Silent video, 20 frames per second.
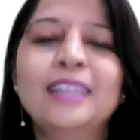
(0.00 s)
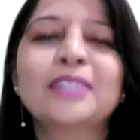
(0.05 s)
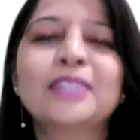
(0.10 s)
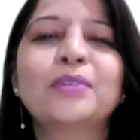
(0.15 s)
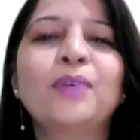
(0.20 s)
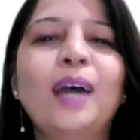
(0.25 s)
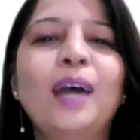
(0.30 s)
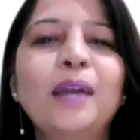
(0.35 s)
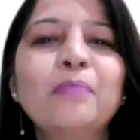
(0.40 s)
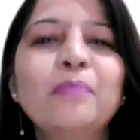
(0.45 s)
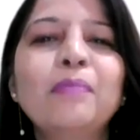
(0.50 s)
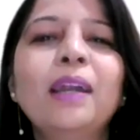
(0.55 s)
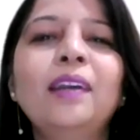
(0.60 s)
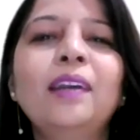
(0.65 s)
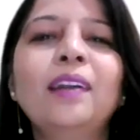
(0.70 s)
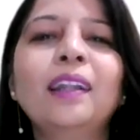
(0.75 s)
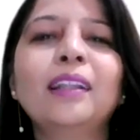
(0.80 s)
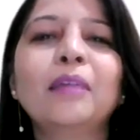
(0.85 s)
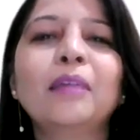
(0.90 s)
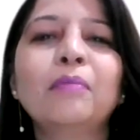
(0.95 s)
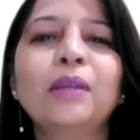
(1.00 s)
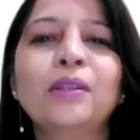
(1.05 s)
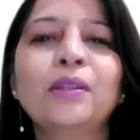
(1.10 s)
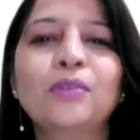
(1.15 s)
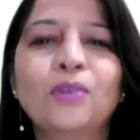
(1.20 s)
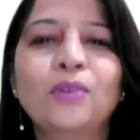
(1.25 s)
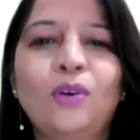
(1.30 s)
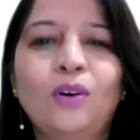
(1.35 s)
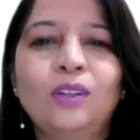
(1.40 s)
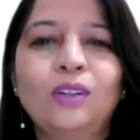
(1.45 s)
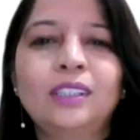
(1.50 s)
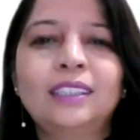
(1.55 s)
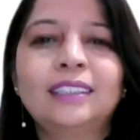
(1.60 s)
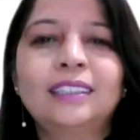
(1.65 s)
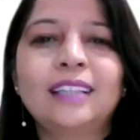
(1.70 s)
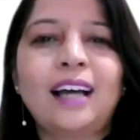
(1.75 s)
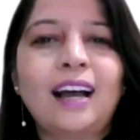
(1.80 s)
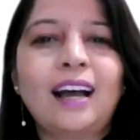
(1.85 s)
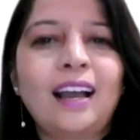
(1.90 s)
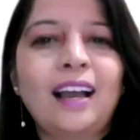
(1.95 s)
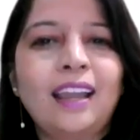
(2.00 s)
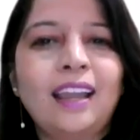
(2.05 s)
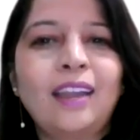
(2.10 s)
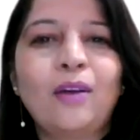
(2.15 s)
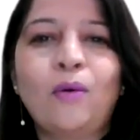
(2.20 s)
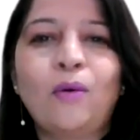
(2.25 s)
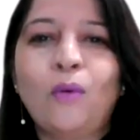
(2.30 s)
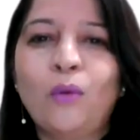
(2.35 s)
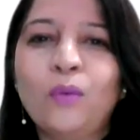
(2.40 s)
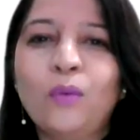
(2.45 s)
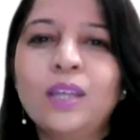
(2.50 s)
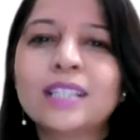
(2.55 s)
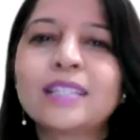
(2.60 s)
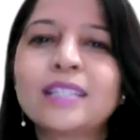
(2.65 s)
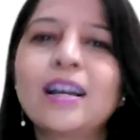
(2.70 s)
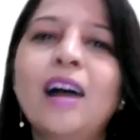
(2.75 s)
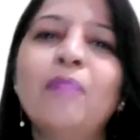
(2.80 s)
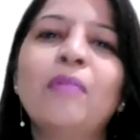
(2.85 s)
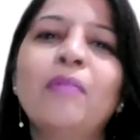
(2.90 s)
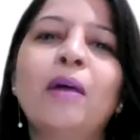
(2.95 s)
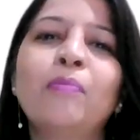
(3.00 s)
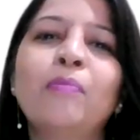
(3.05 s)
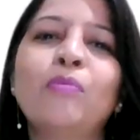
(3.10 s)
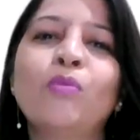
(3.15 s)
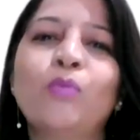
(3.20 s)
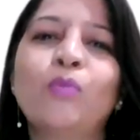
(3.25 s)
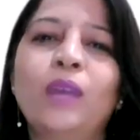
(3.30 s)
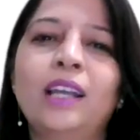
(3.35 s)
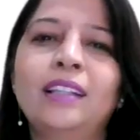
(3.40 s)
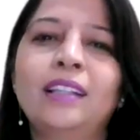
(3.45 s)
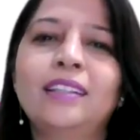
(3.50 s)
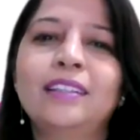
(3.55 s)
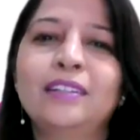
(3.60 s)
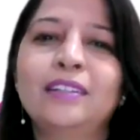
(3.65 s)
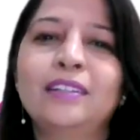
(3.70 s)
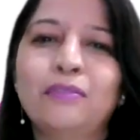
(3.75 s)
So at Mentoring the Mentors, I always come up with